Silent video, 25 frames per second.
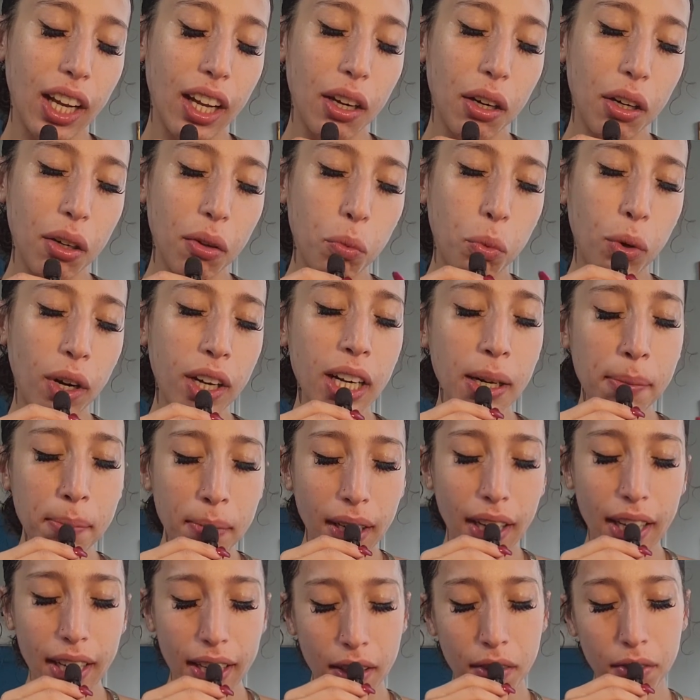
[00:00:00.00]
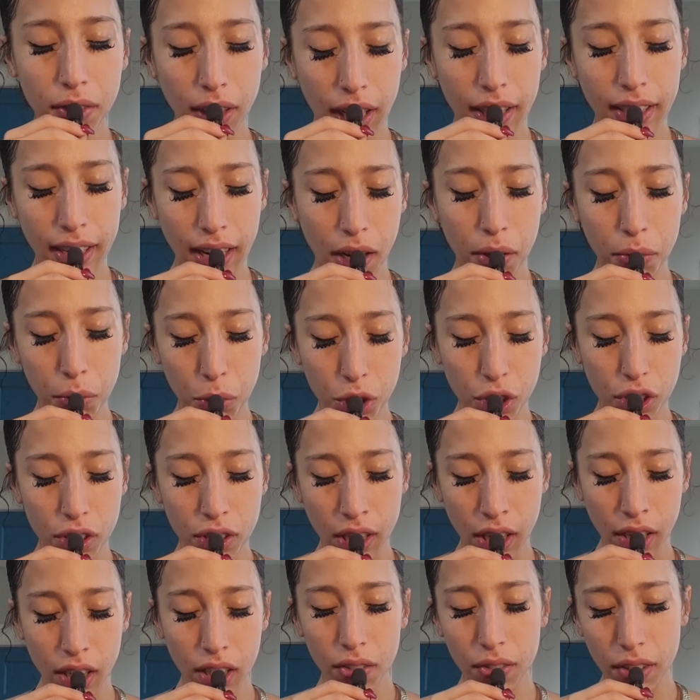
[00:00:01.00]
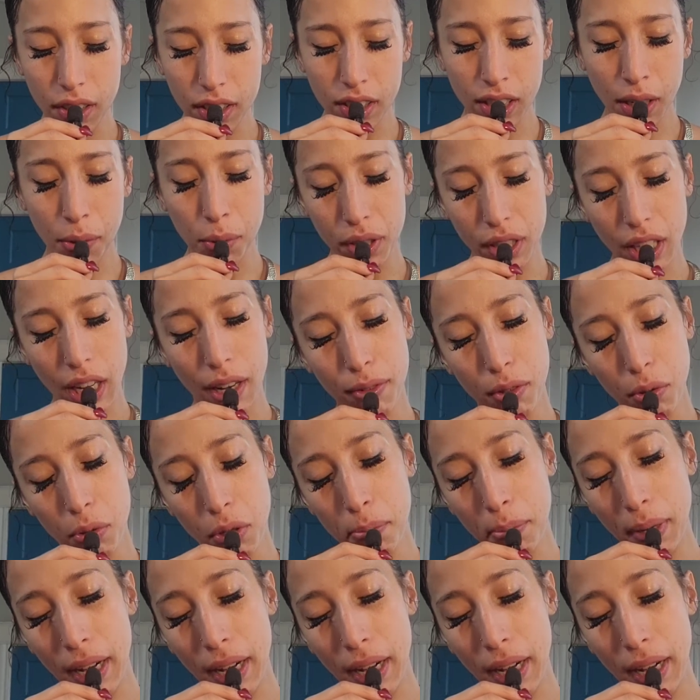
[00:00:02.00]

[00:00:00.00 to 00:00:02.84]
What I'm getting right now, which is not going to resonate with everyone,